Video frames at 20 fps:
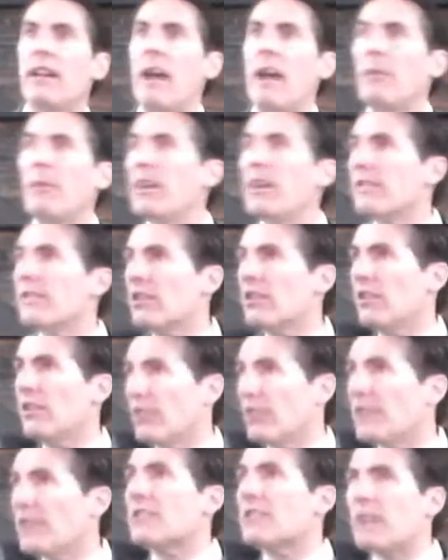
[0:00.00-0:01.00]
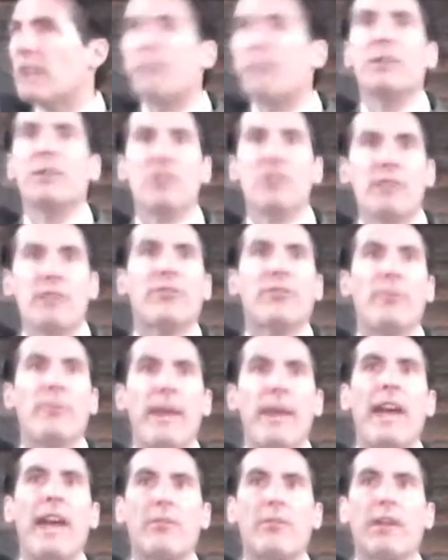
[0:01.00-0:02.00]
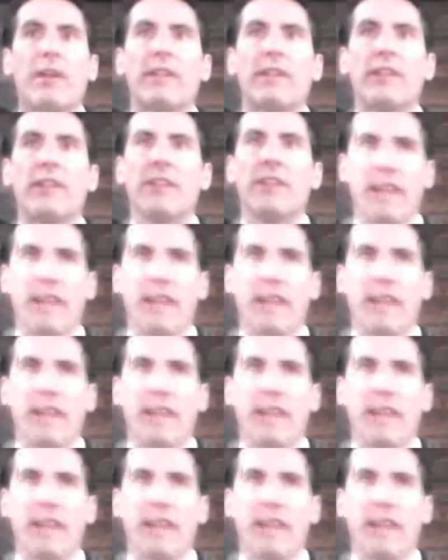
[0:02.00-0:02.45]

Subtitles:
How many are learning something just from that right there?